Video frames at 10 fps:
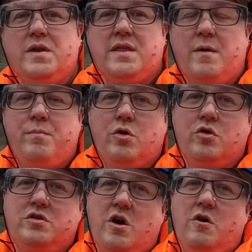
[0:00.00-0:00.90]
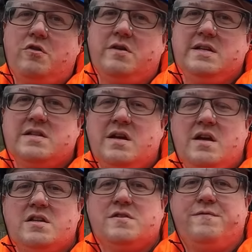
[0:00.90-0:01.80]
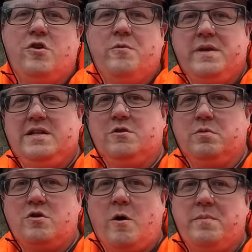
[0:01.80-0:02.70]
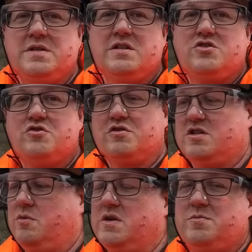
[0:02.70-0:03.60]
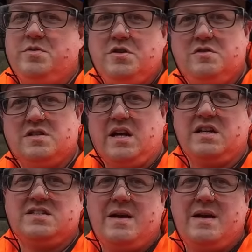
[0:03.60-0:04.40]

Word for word: with their poured concrete, to form the double composite structure, which produces like a